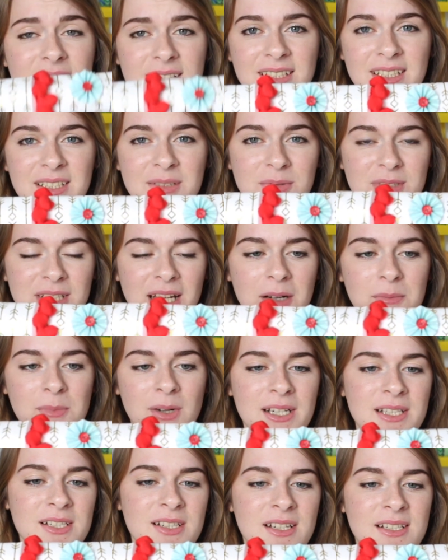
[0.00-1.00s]
So this was how
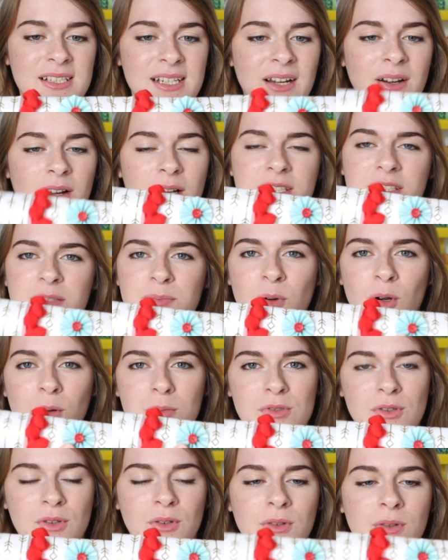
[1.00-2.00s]
mine turned out. I just
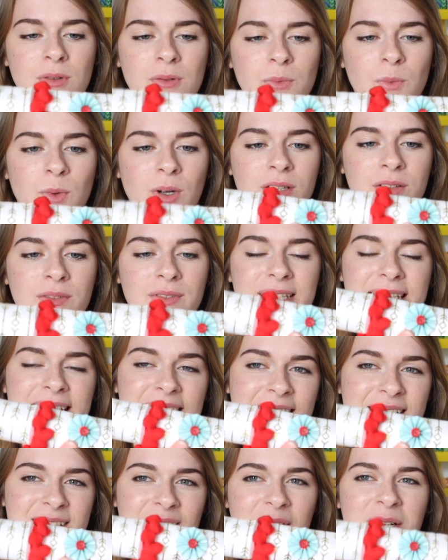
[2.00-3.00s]
popped on one of
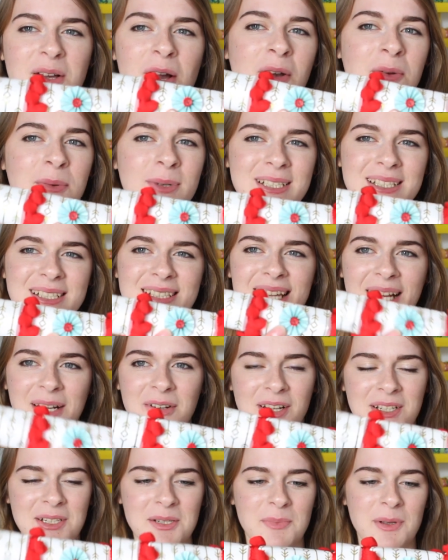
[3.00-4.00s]
these. I kind of wanted to
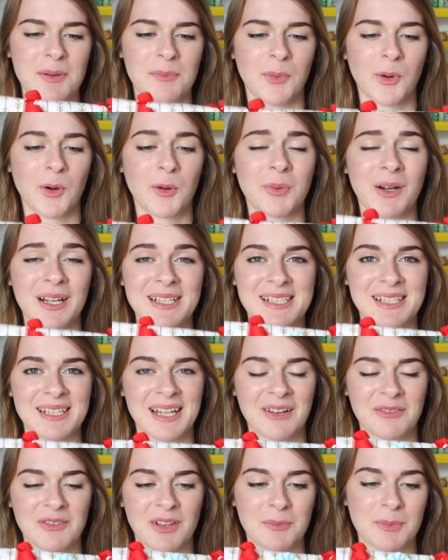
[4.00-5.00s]
decorate it a bit more, but I didn't
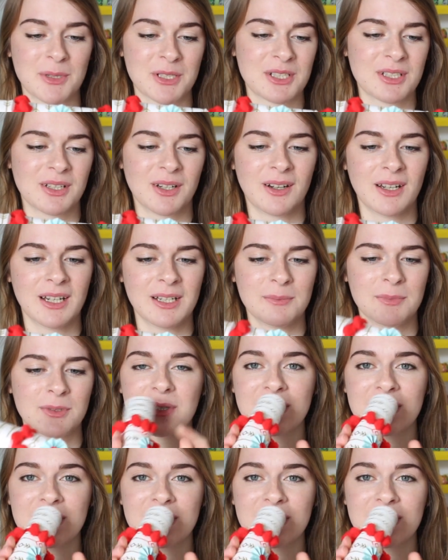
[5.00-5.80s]
have that much time,